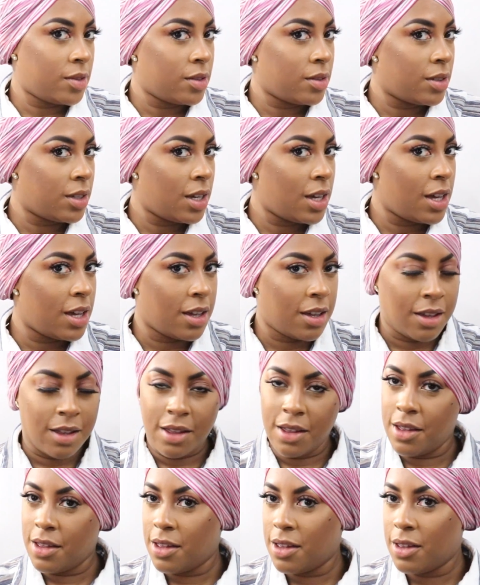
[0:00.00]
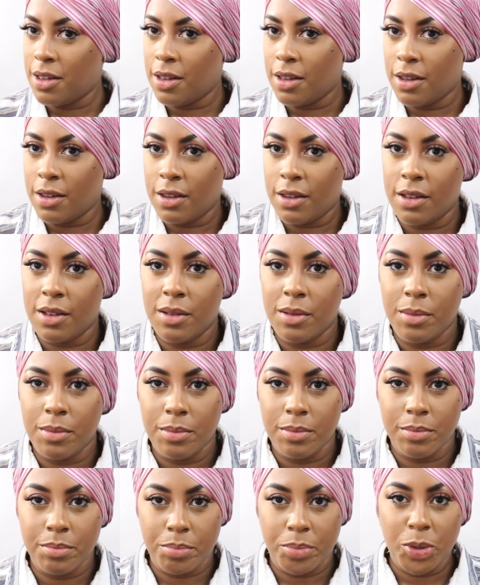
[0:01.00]
Okay,
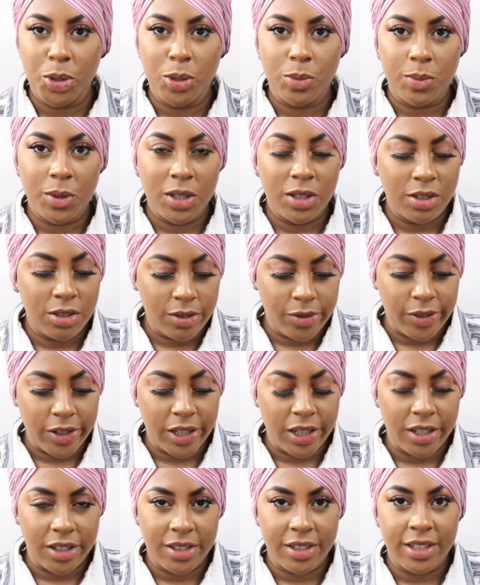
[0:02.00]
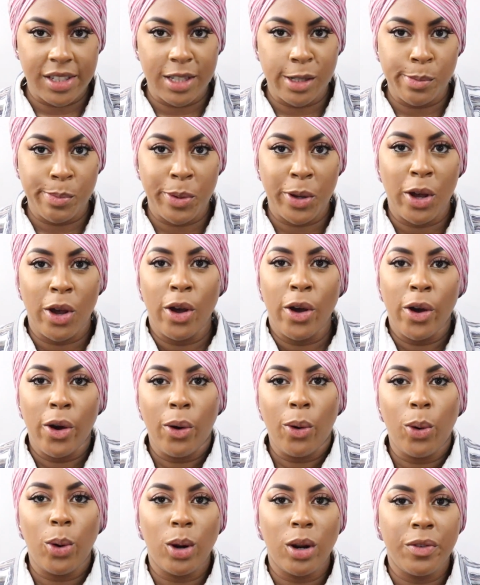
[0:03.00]
boom, you're ready to sleep.
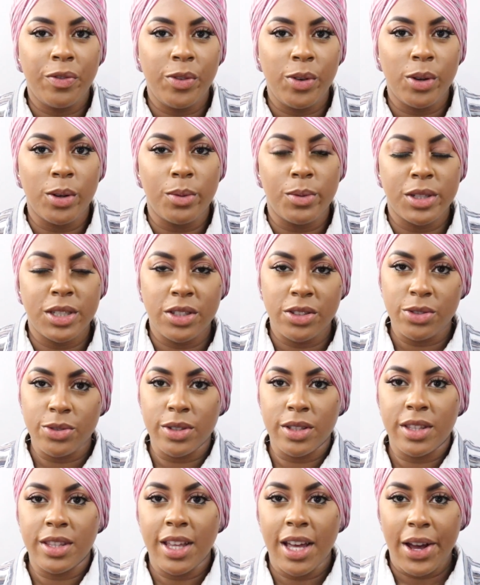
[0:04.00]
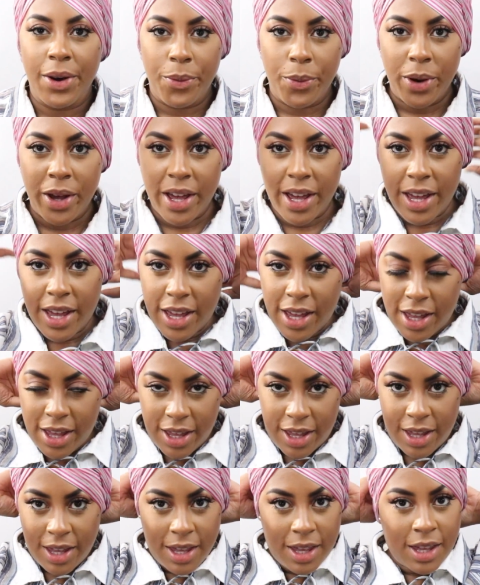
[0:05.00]
Or if you don't want to do it that way,
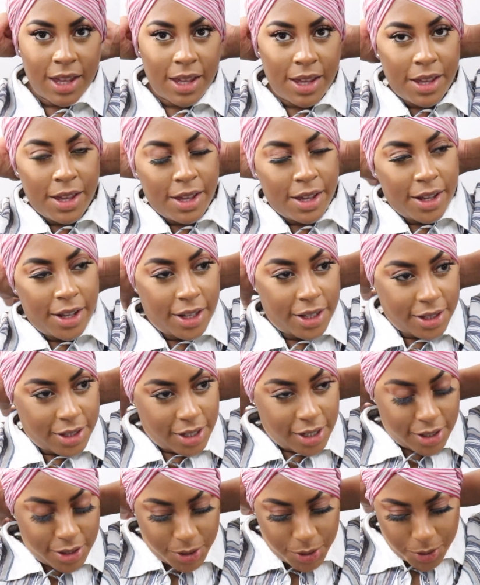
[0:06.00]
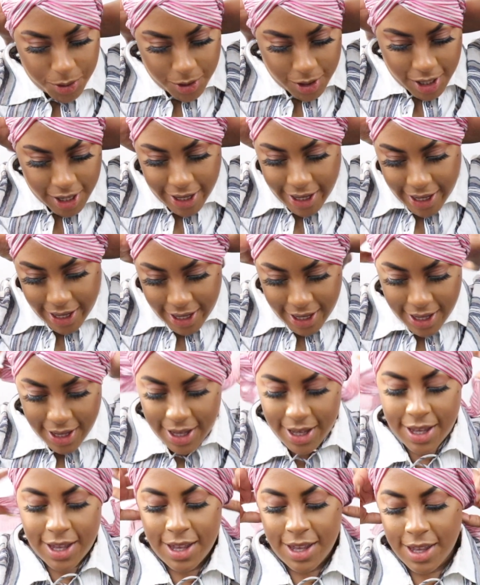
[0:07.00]
another
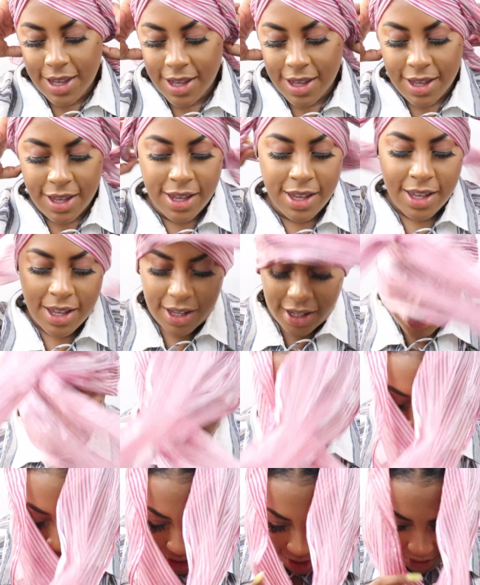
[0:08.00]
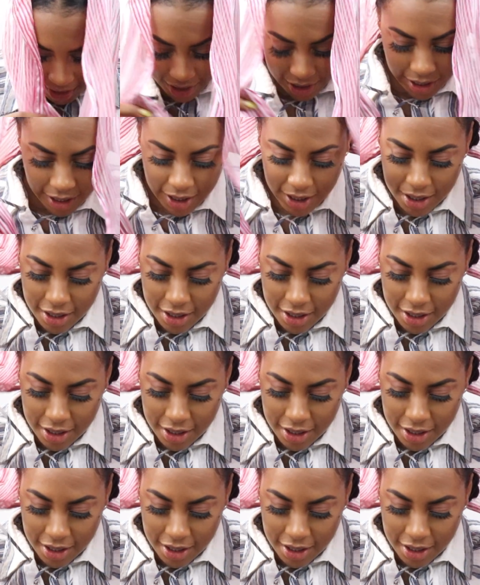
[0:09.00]
way is